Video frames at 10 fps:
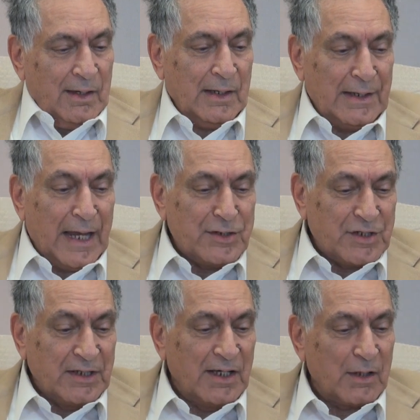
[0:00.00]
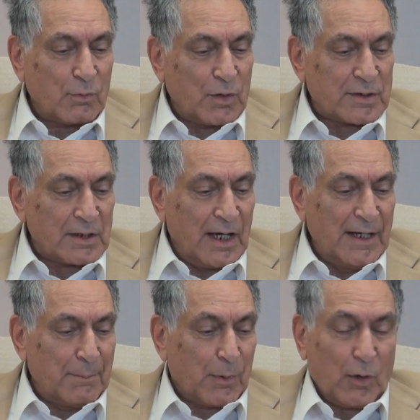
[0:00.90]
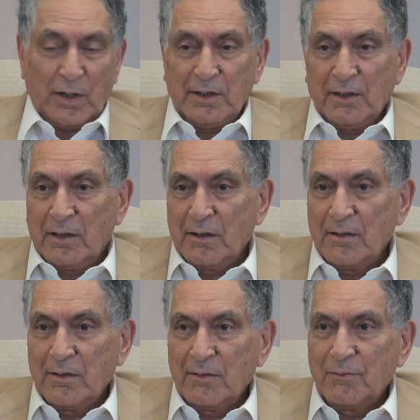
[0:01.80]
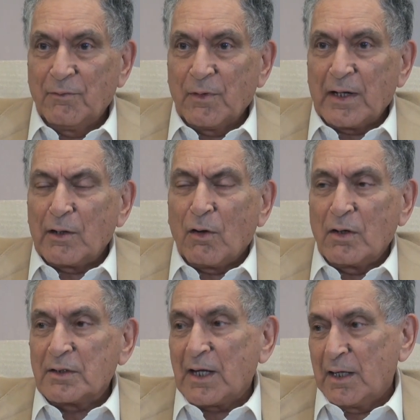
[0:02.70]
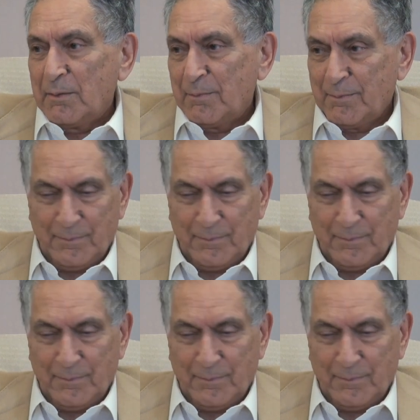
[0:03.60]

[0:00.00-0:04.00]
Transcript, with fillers: An engineer was unemployed for a long time.